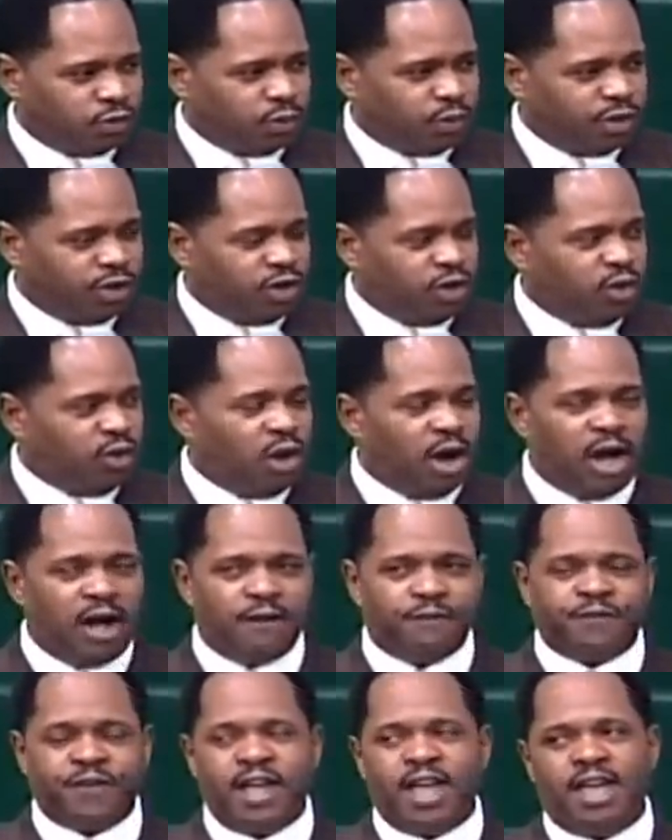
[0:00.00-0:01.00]
when you
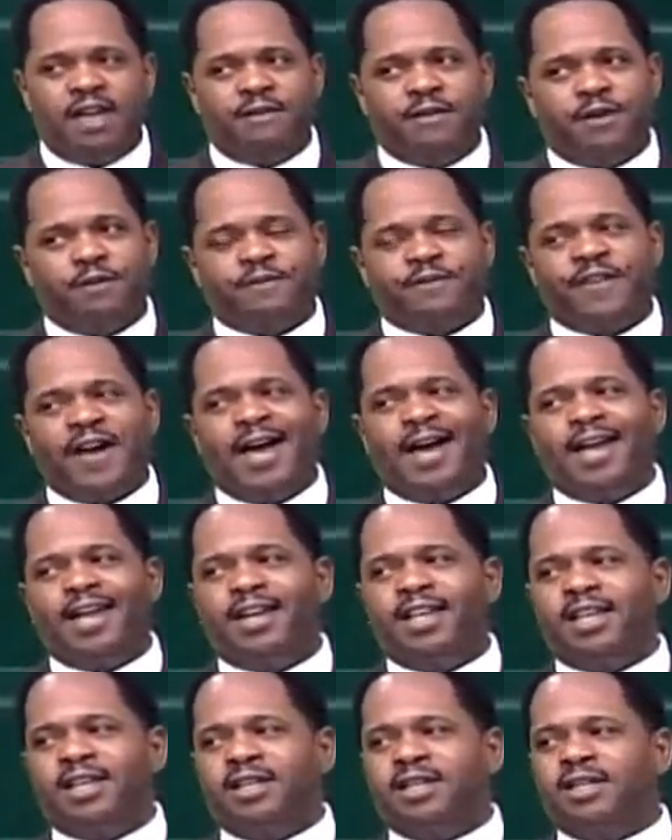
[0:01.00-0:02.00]
are forever
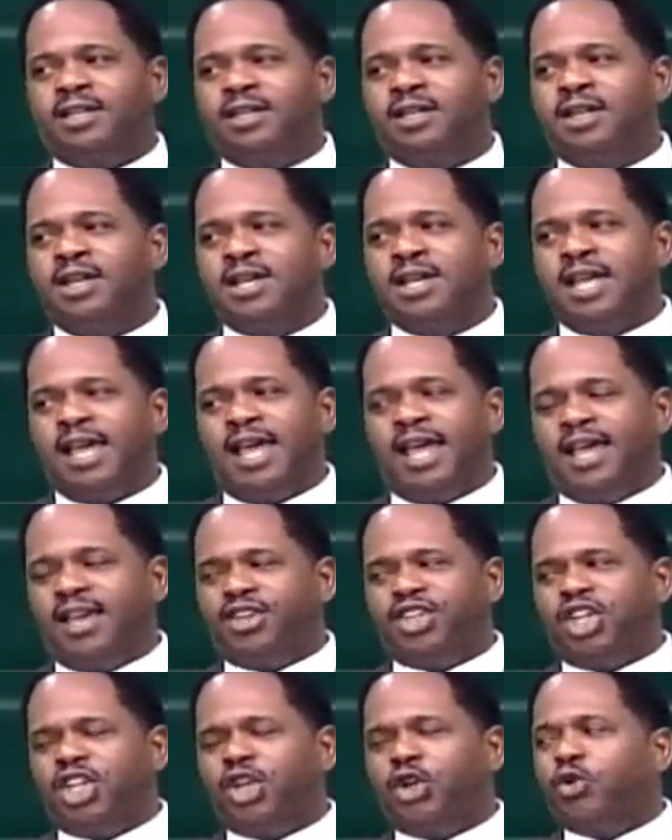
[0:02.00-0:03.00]
fighting
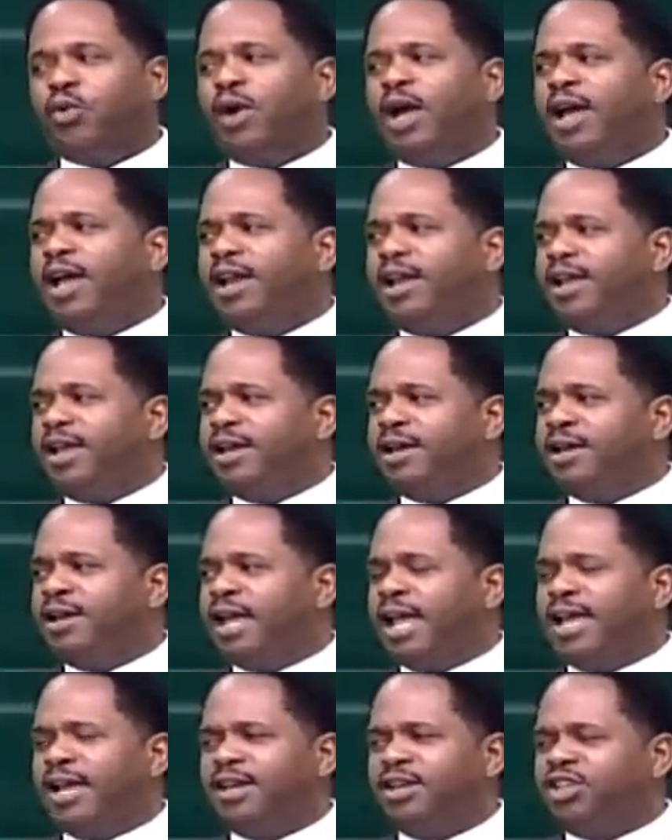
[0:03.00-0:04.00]
a
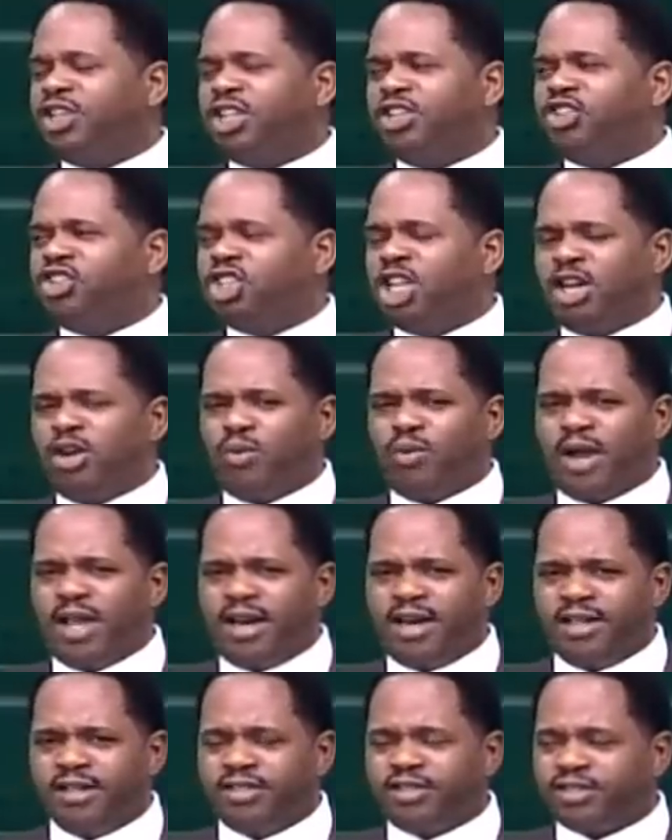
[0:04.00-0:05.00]
degrading and
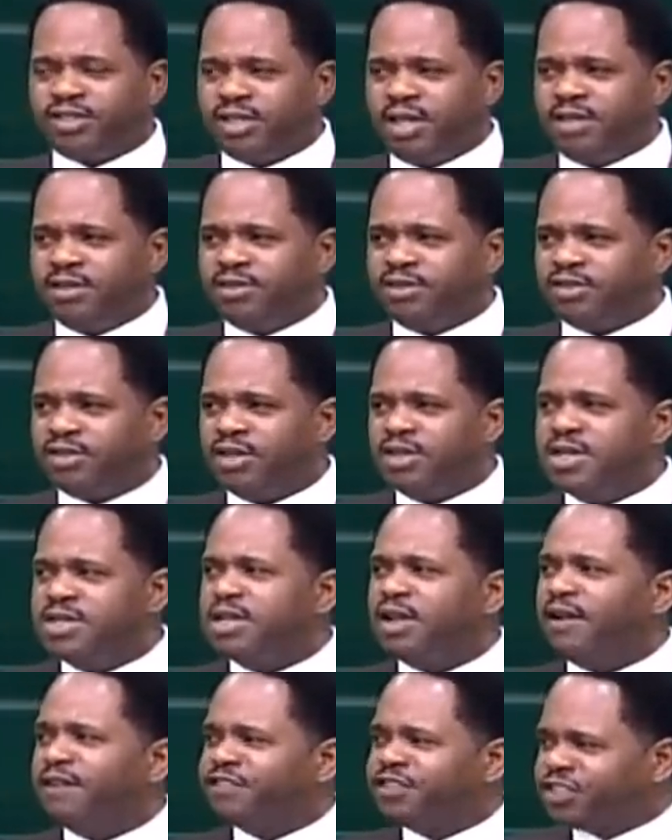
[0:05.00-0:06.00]
degenerating sense
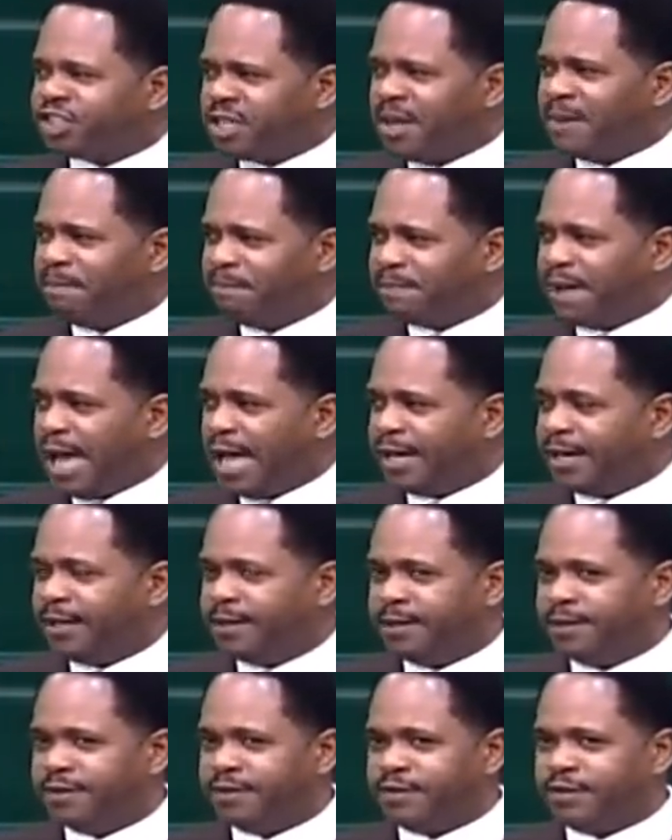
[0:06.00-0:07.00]
of
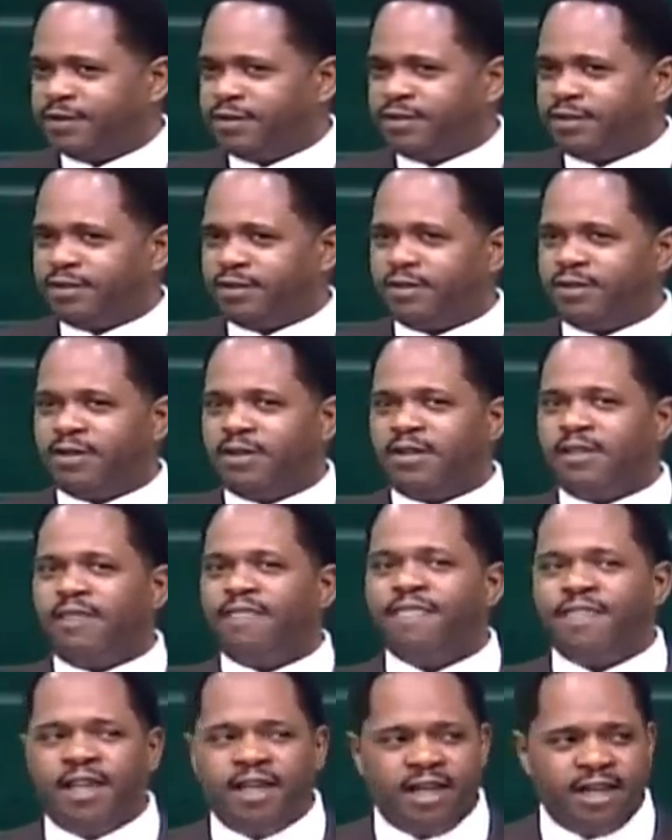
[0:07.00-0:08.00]
somebodyness,
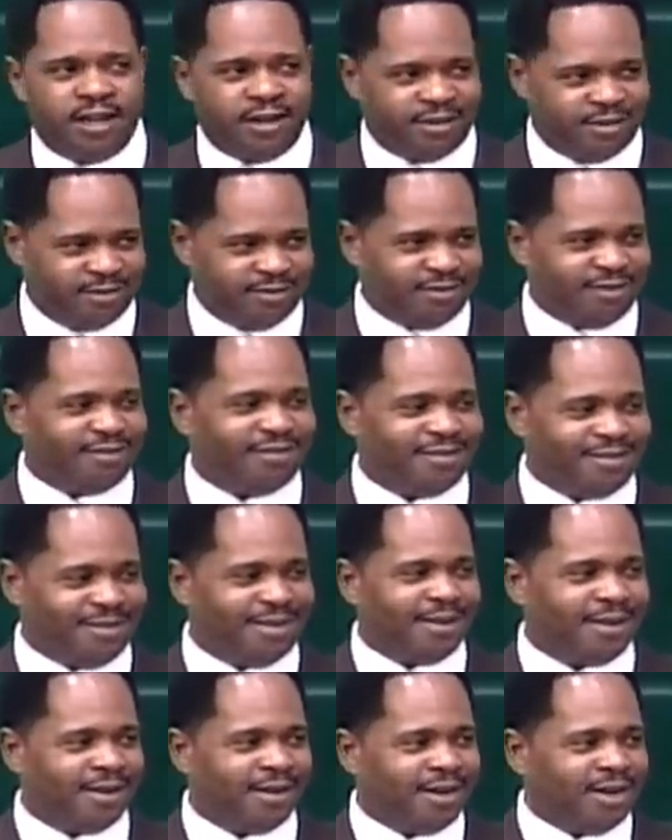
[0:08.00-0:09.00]
then
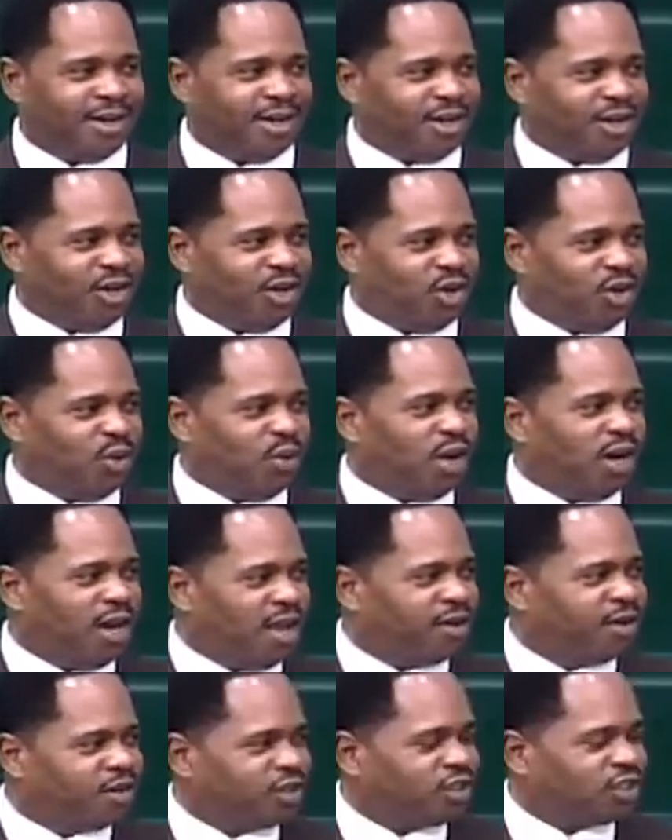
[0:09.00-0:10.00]
you
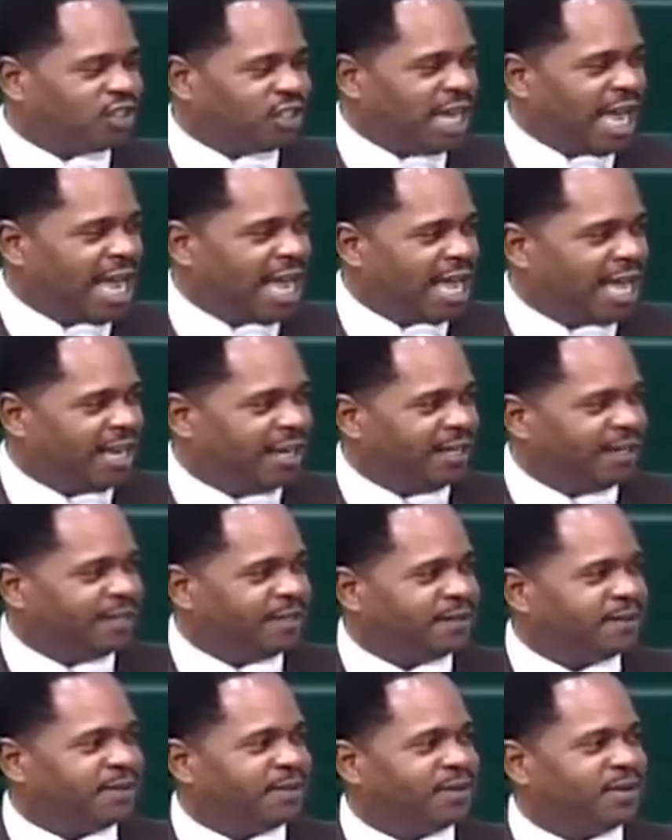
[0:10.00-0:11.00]
will
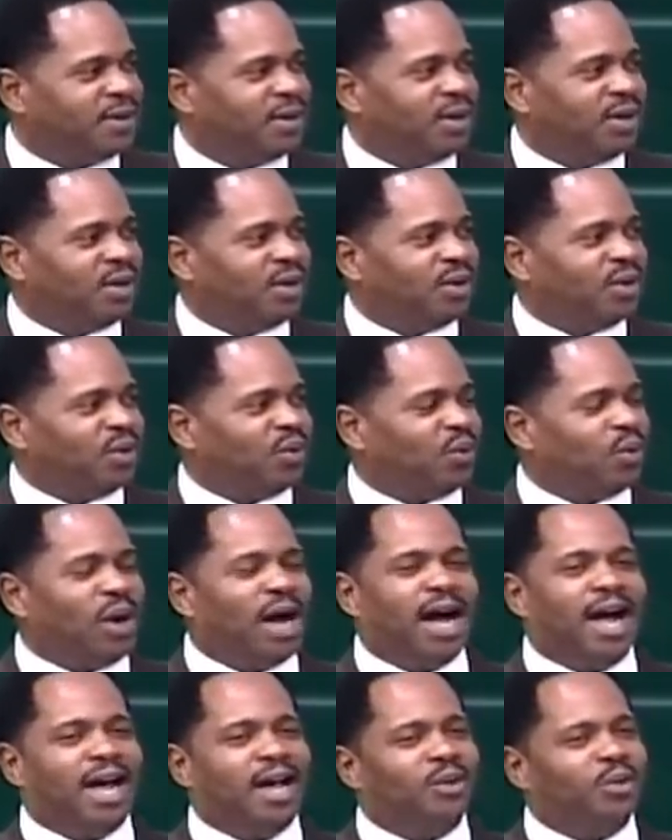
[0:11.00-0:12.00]
understand
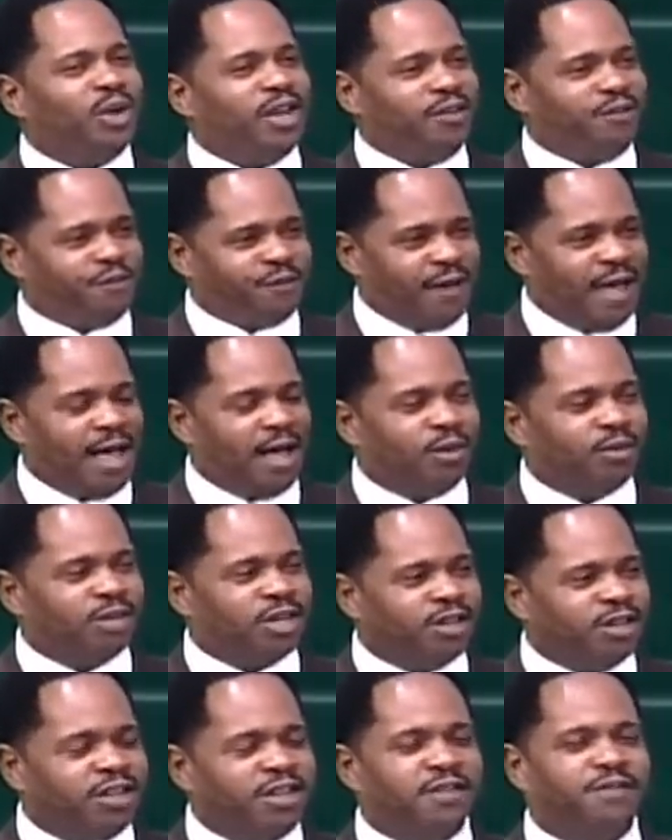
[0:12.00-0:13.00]
why we
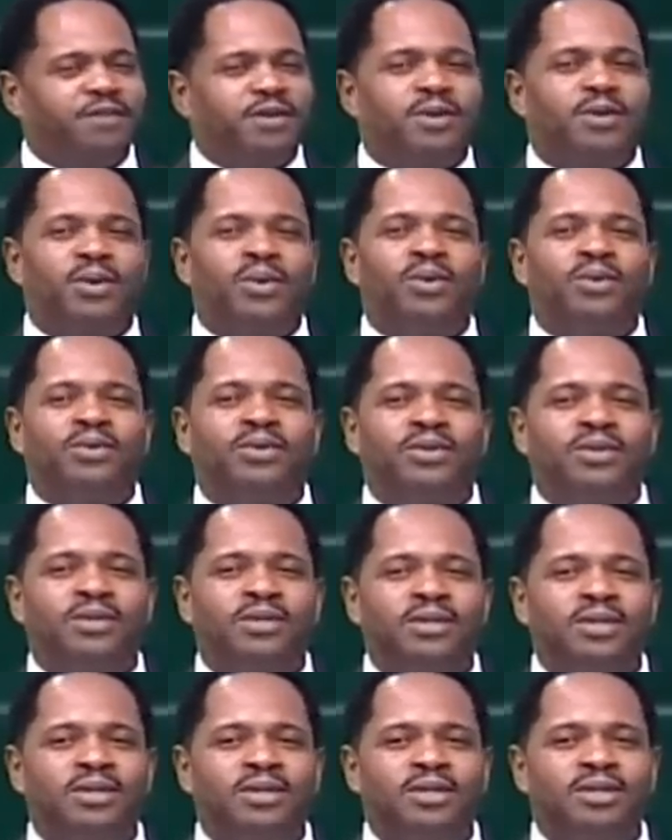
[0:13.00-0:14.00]
found it difficult
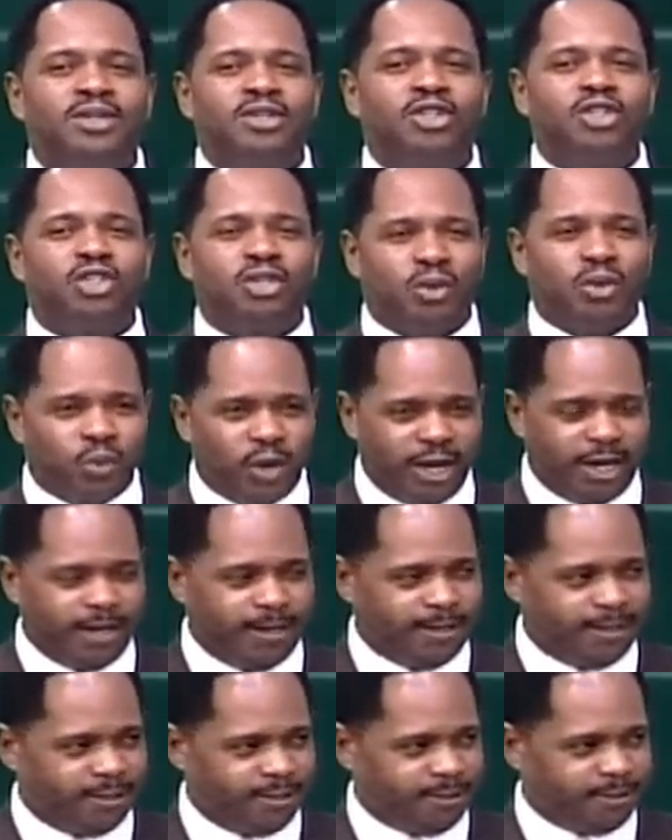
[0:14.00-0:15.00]
to
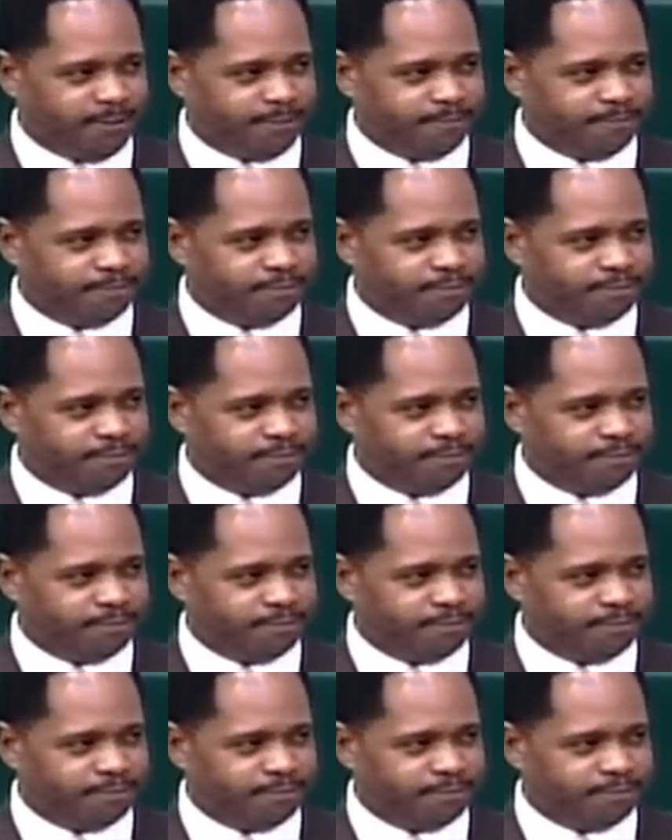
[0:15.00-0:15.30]
wait.